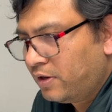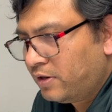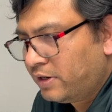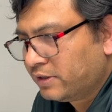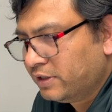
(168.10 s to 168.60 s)

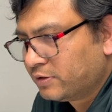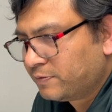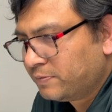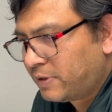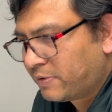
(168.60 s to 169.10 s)
like this.
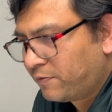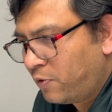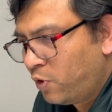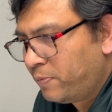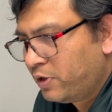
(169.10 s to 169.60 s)
Chapter
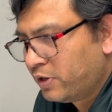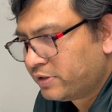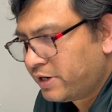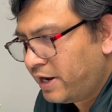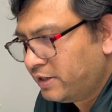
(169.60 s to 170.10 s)
4 periodic
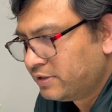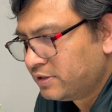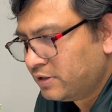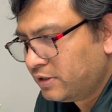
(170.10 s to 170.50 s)
trends